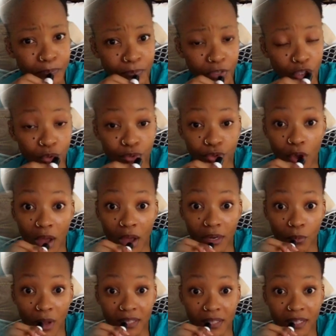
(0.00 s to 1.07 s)
You thought it
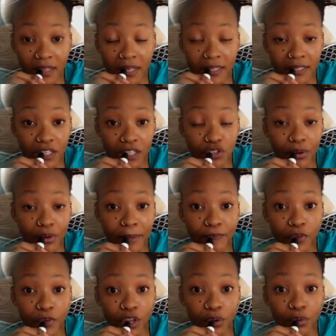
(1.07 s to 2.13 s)
was a little trip
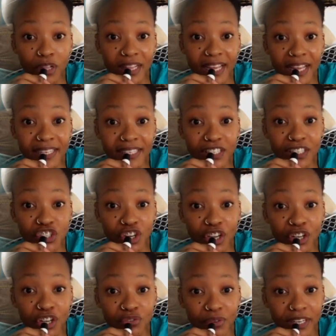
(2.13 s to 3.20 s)
for you little
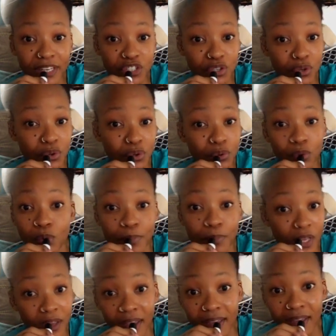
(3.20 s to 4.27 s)
children to
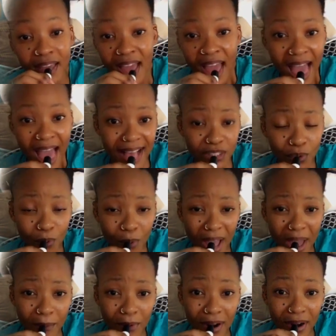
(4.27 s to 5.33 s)
be as
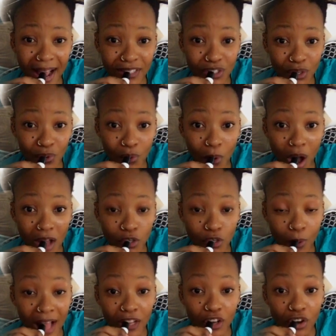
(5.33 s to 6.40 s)
wayward as you want,
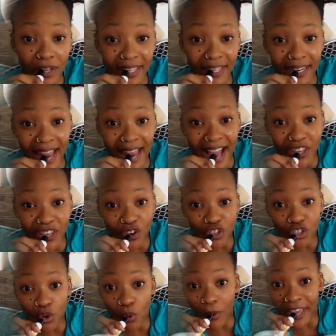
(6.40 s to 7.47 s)
while looking like you're
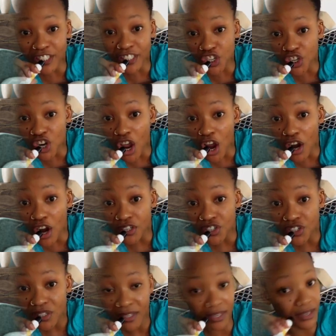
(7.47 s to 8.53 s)
doing
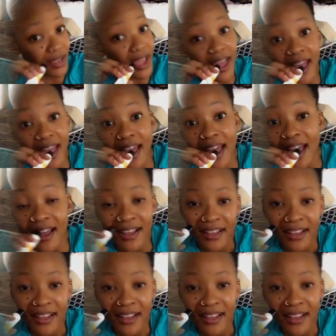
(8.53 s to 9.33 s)
church, yeah.